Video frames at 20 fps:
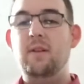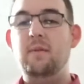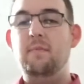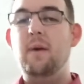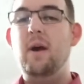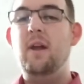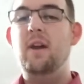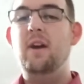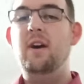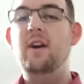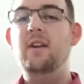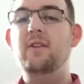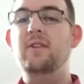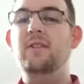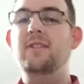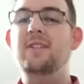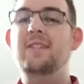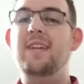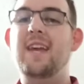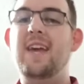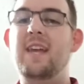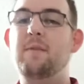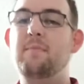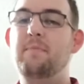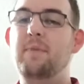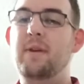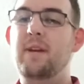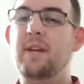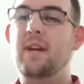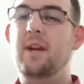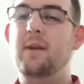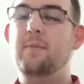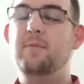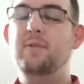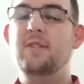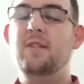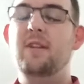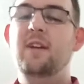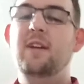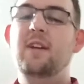about $110 in
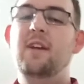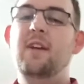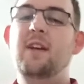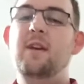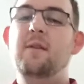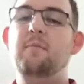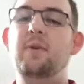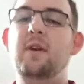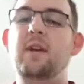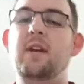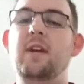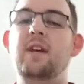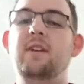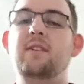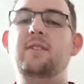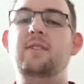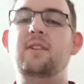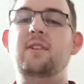pickups, bringing us to